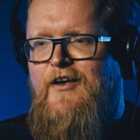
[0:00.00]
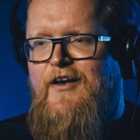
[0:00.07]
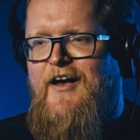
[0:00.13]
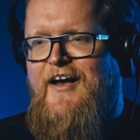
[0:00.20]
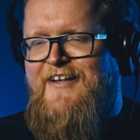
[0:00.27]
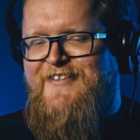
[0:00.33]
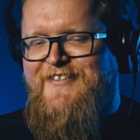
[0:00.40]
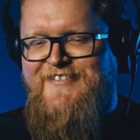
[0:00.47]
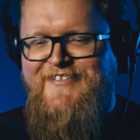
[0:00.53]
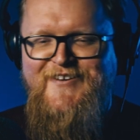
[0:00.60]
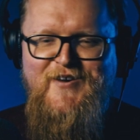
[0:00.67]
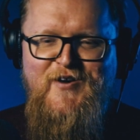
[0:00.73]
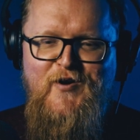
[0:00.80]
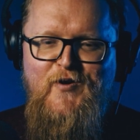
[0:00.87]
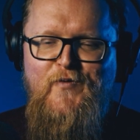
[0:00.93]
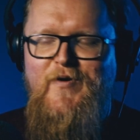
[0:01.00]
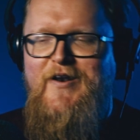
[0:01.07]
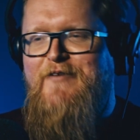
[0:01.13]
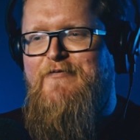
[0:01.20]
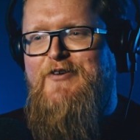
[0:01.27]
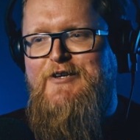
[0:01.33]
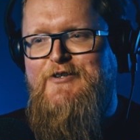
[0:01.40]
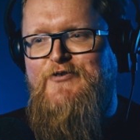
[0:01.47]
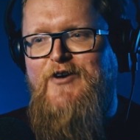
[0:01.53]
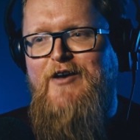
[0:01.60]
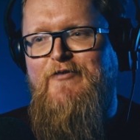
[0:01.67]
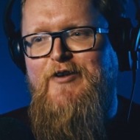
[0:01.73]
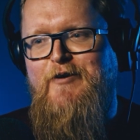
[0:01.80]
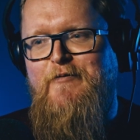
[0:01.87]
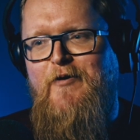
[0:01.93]
And whenever you
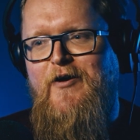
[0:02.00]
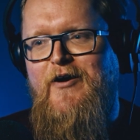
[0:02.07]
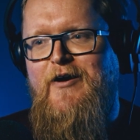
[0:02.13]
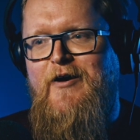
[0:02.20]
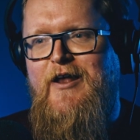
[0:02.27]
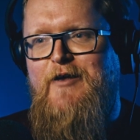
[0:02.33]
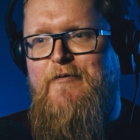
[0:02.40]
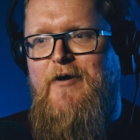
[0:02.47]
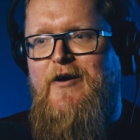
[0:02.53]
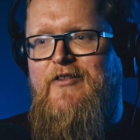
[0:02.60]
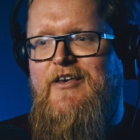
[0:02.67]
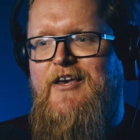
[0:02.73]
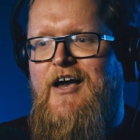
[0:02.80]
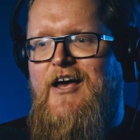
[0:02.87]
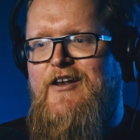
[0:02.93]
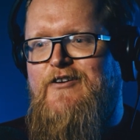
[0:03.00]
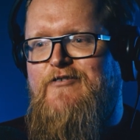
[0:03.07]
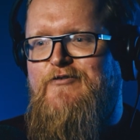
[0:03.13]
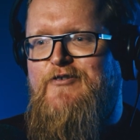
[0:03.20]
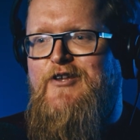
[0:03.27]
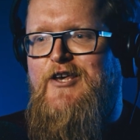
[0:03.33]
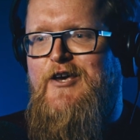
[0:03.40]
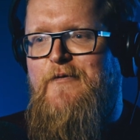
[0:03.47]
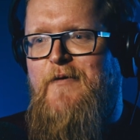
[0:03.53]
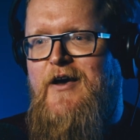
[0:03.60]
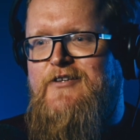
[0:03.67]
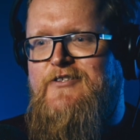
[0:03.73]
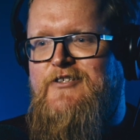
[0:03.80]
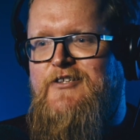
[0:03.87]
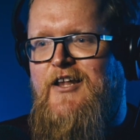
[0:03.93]
drive anywhere in the Canada or the
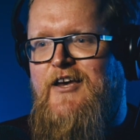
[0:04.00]
US, it's